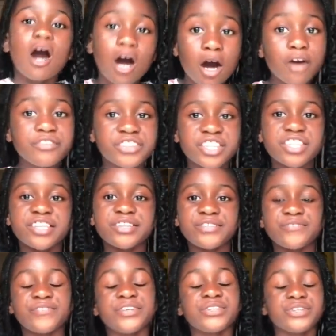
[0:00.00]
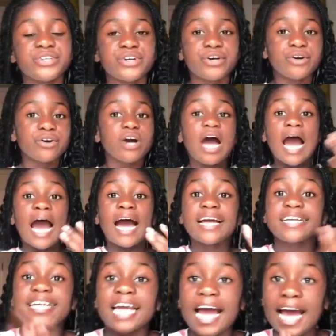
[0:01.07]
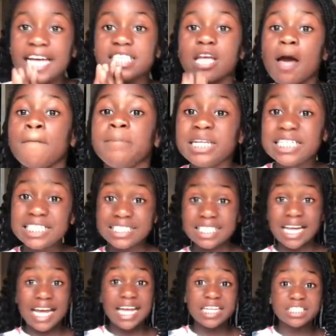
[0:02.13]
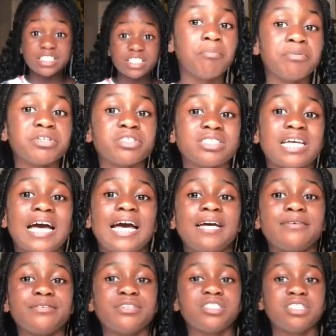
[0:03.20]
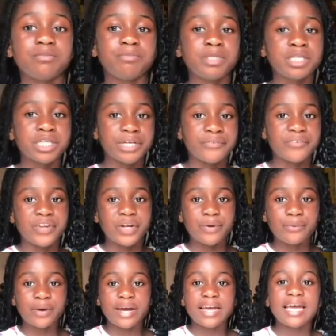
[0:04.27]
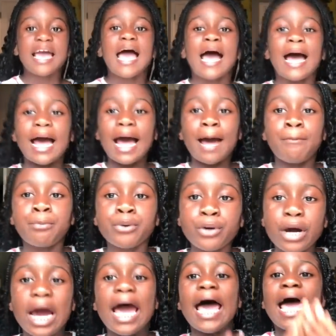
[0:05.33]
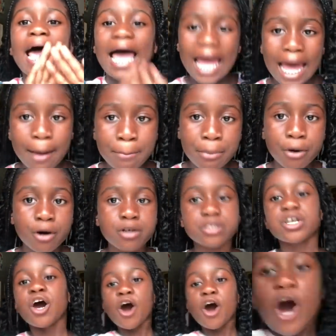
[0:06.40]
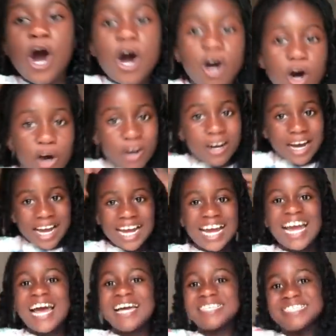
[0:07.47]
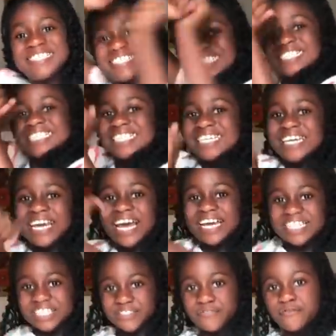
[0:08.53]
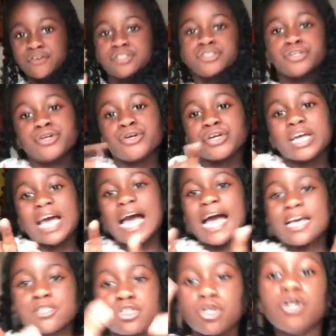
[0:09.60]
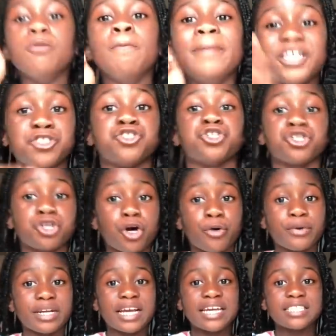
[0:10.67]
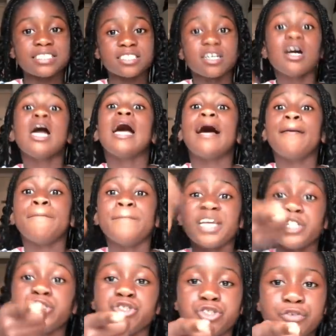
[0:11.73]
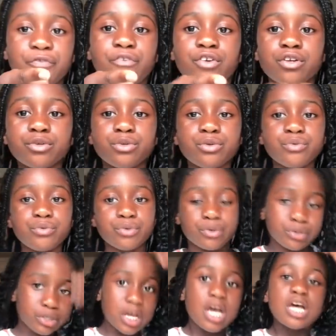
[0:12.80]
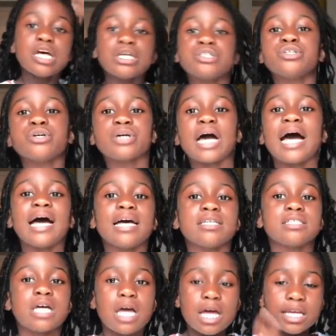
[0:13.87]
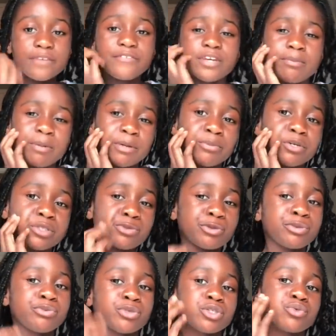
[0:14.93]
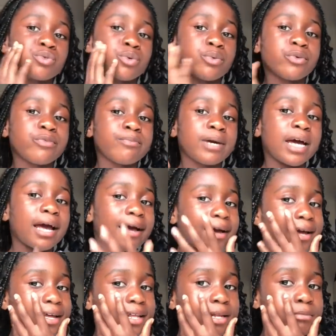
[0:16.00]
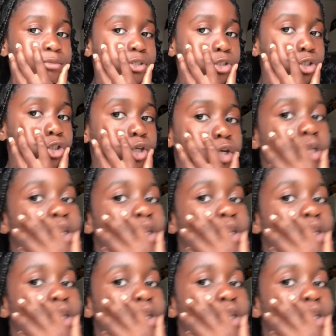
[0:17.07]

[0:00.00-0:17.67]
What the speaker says: after this video. And guys, please enter because I'm going to be giving away Apple AirPods. OMG, and it's for you guys, so make sure you go and enter and make sure you follow the rules. So guys, if you've been wondering what's wrong with my eye, let me just show